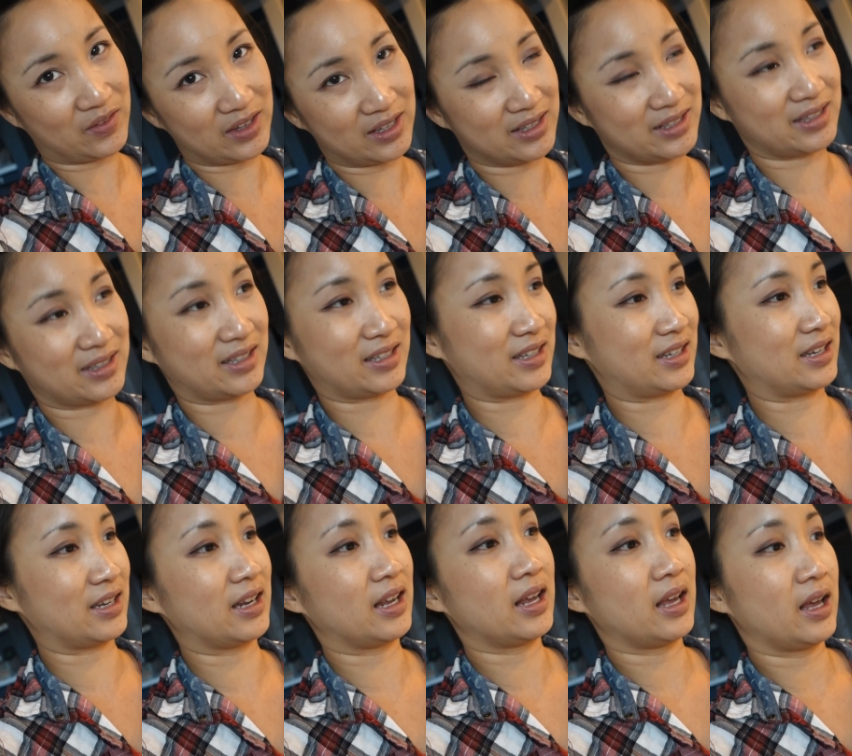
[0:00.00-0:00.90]
us
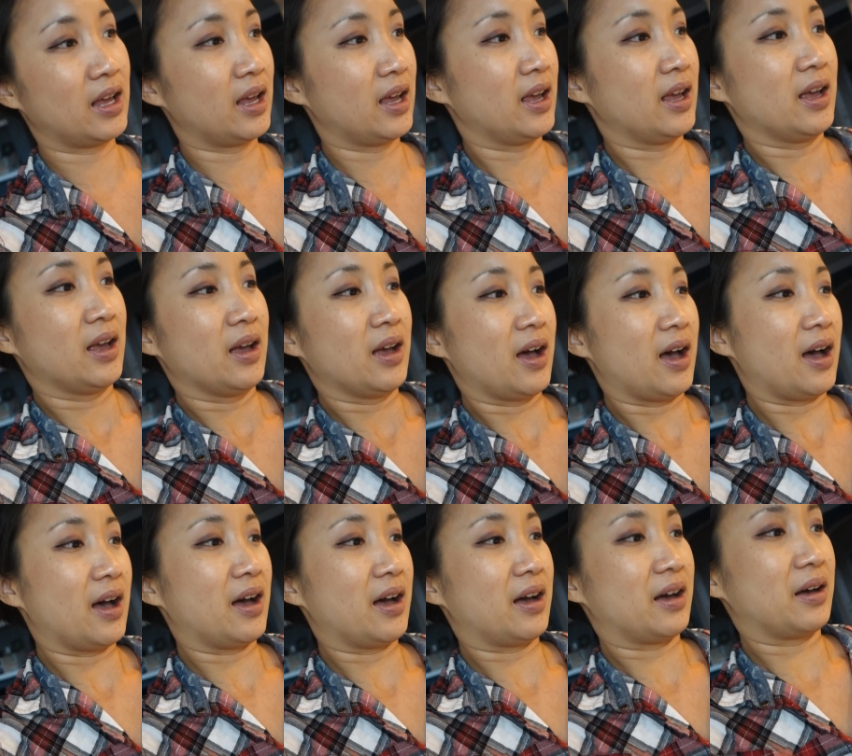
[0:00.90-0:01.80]
and
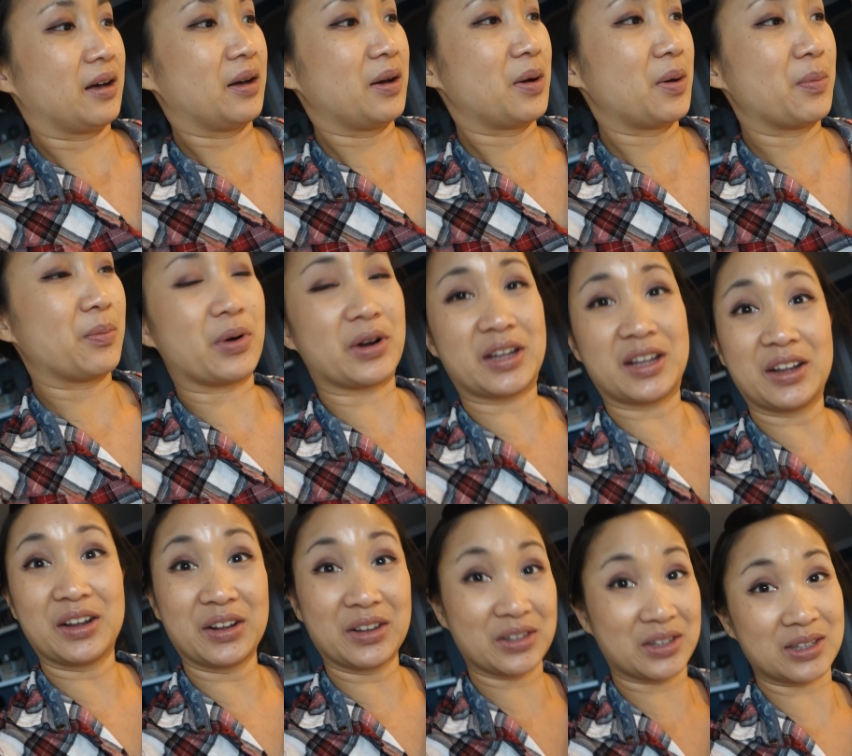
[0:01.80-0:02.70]
uh,
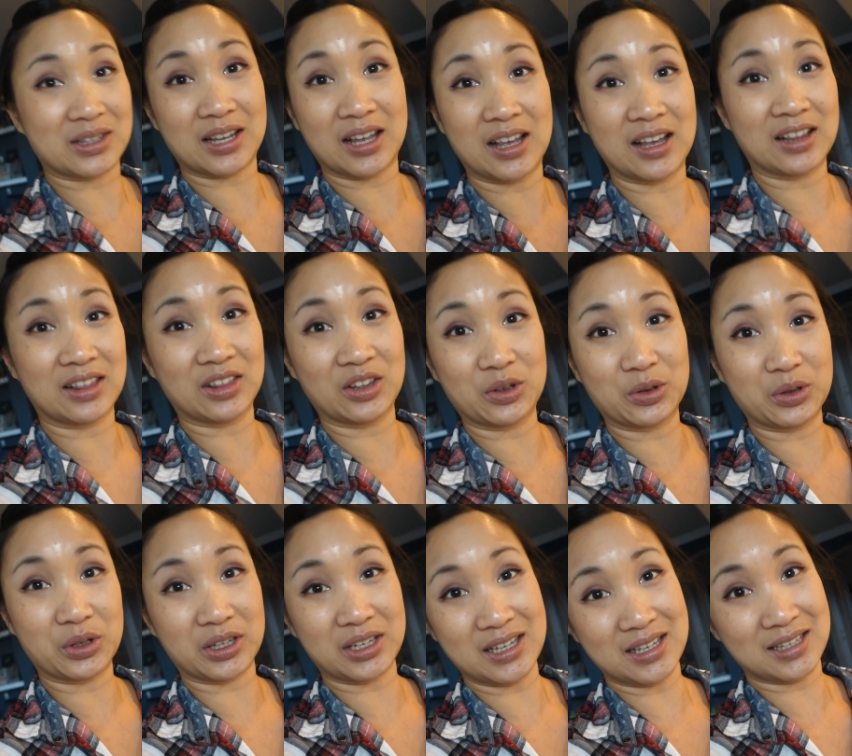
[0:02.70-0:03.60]
bringing us little
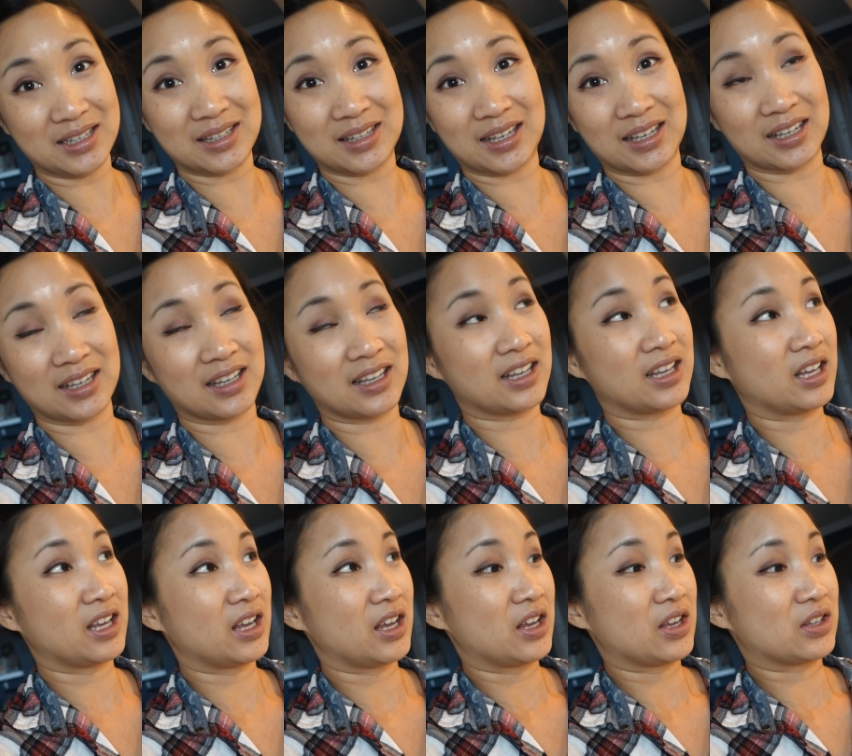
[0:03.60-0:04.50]
goodies.
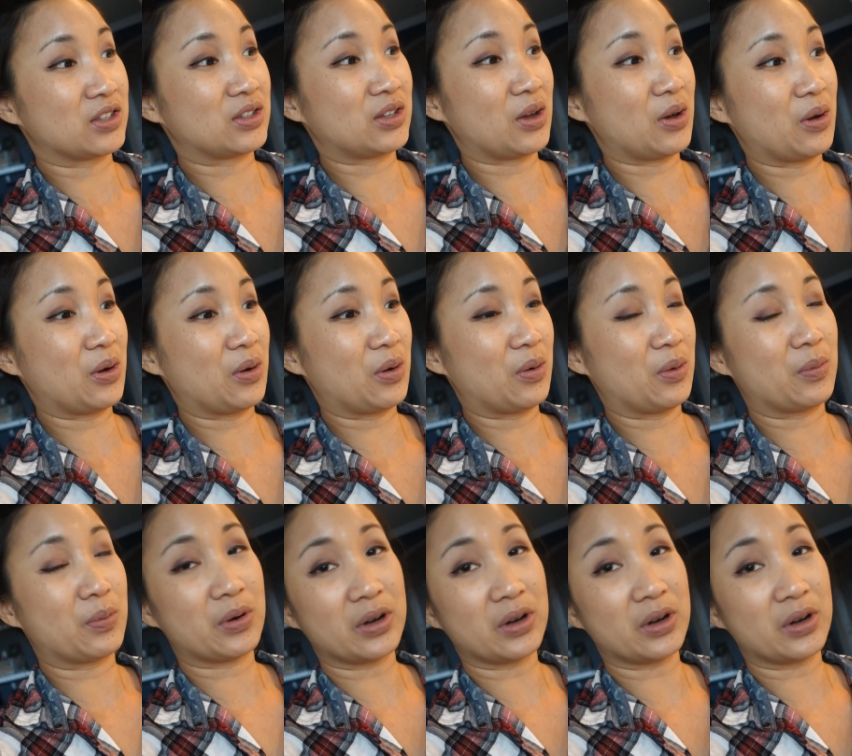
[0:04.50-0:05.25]
So